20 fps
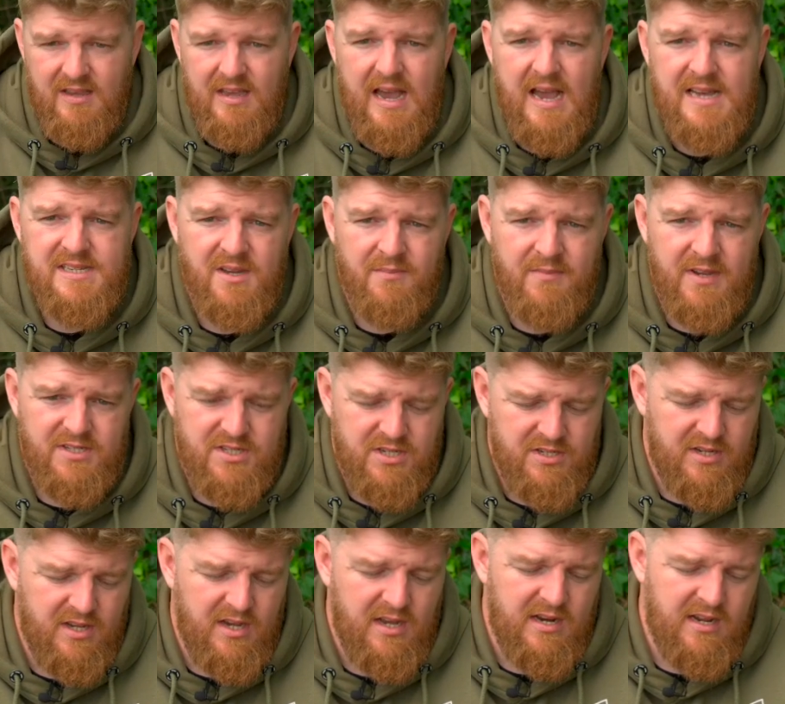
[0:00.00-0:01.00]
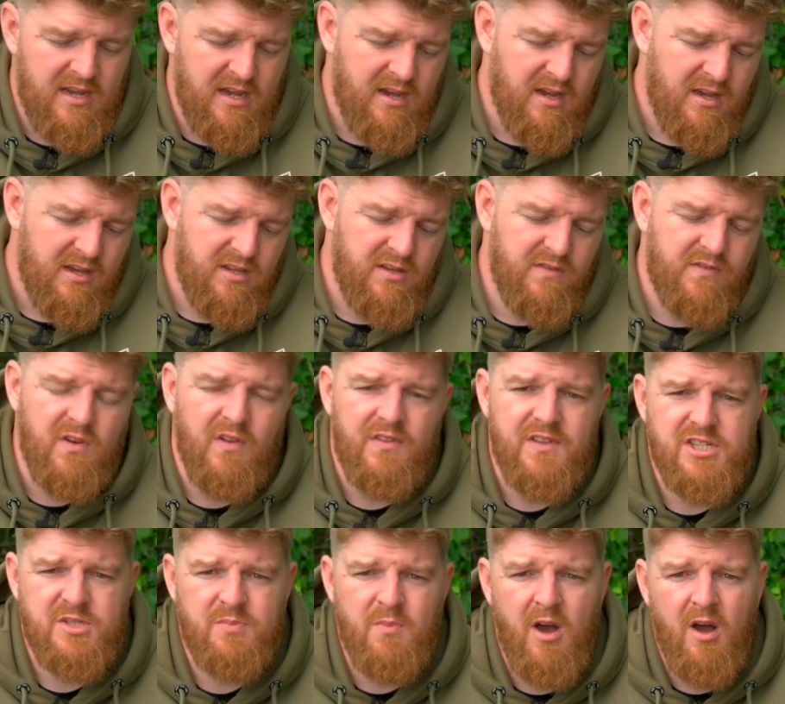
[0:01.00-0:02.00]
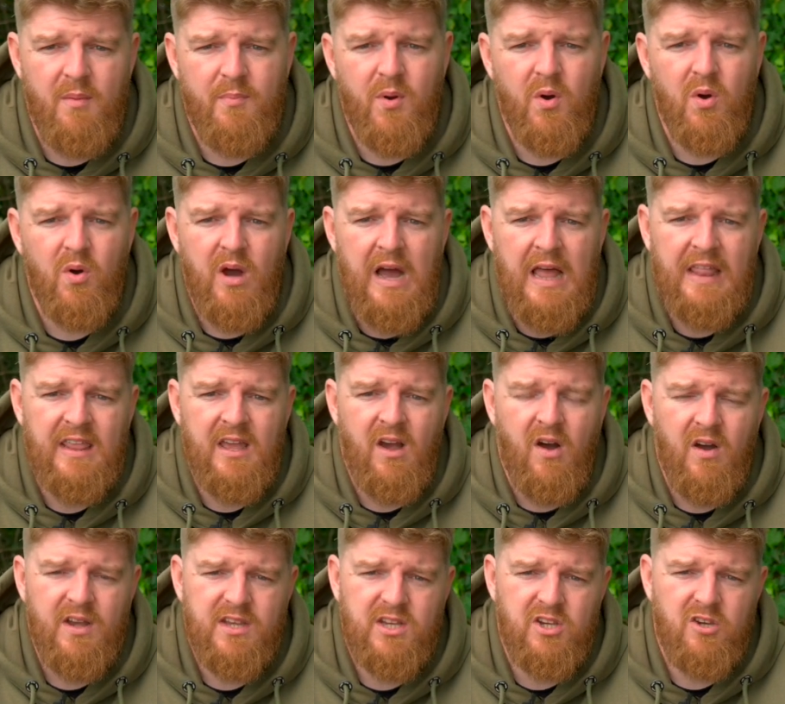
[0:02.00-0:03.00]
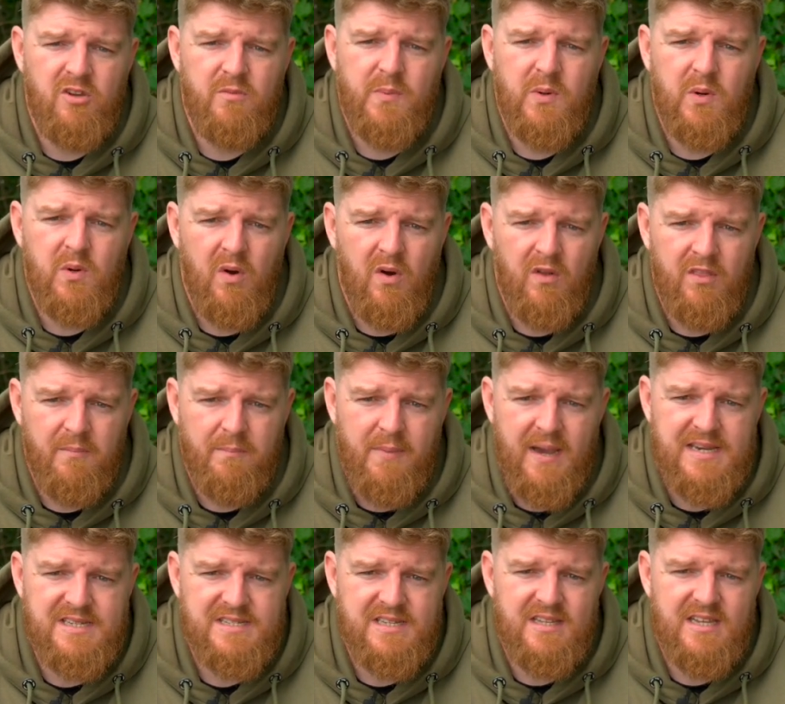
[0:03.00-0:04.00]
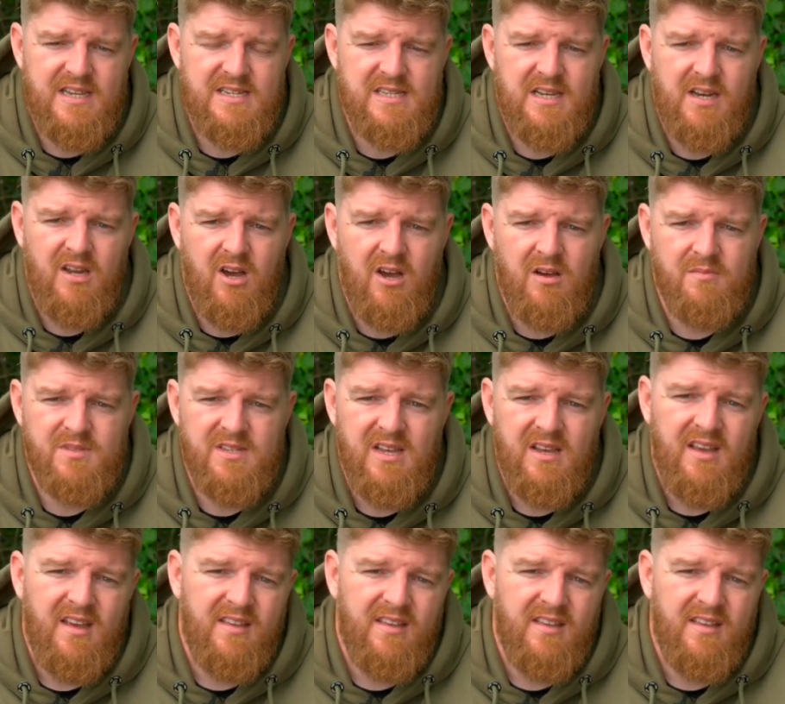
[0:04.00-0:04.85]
As I mentioned earlier, you've got the smart port and the IQ port on the base of these alarms.